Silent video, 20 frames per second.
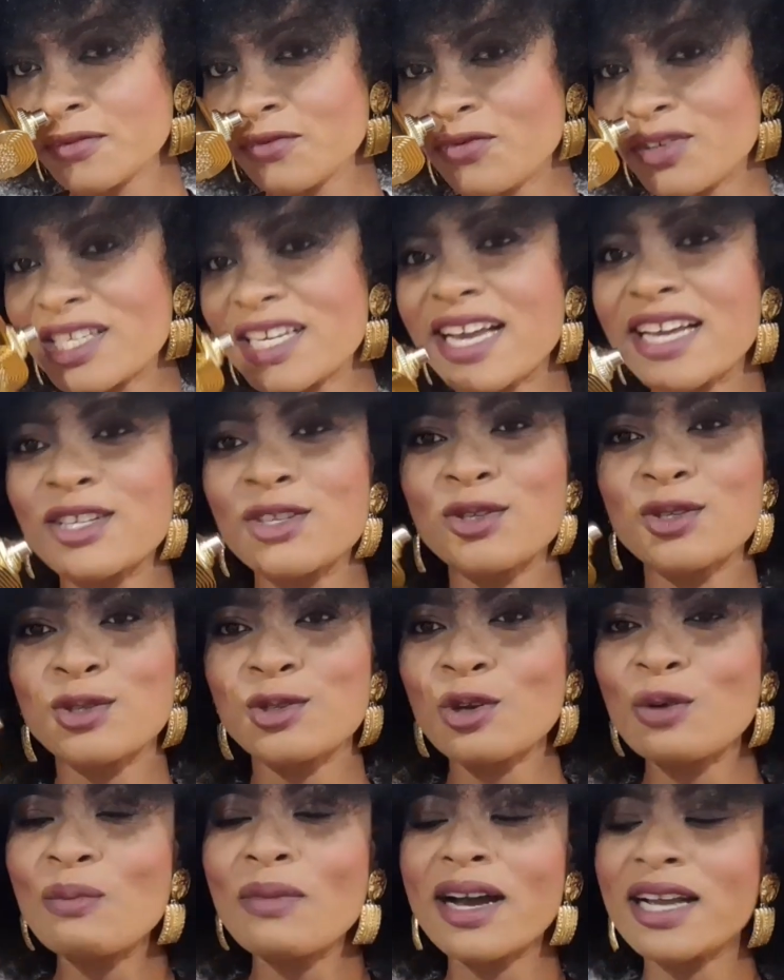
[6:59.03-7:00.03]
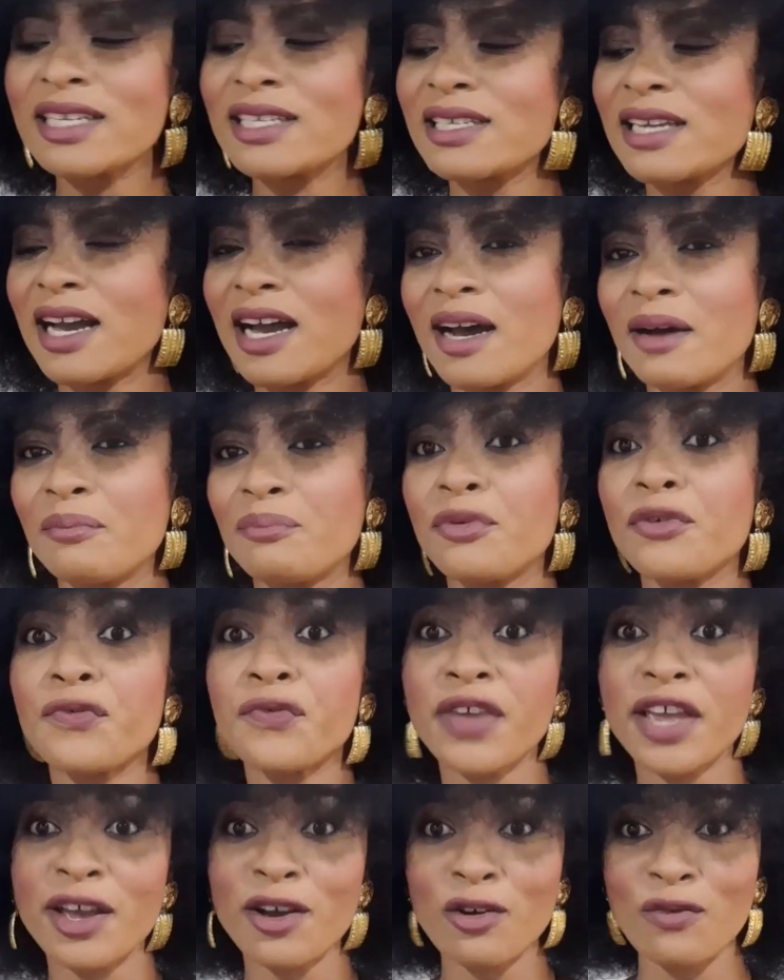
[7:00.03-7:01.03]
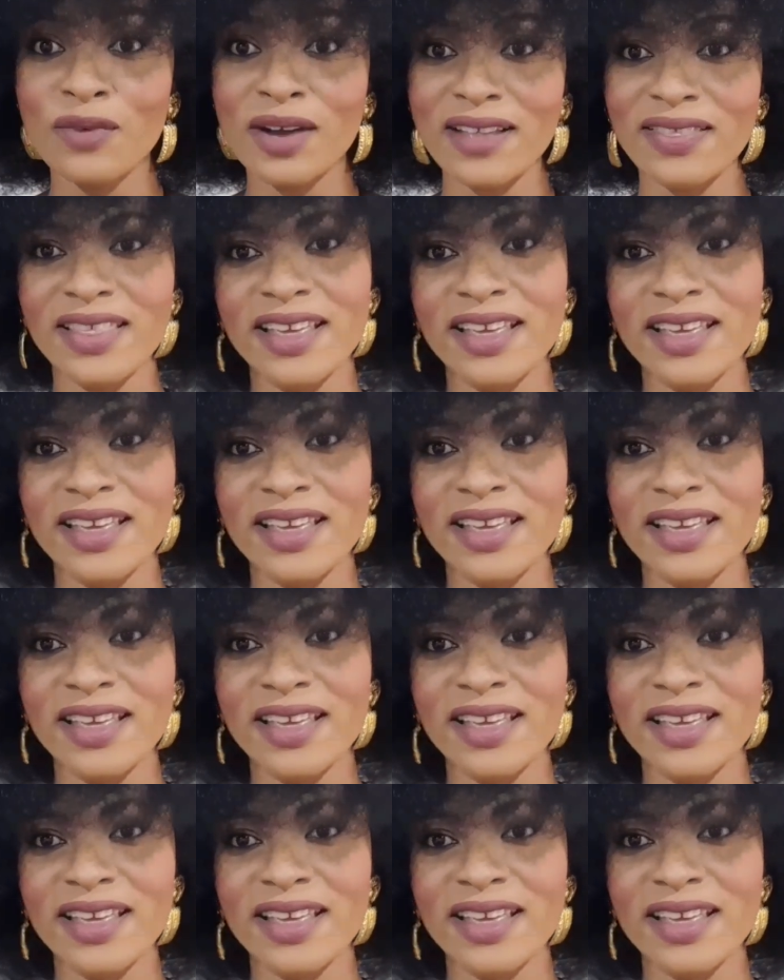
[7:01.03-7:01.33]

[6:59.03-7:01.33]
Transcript: which I so much prefer over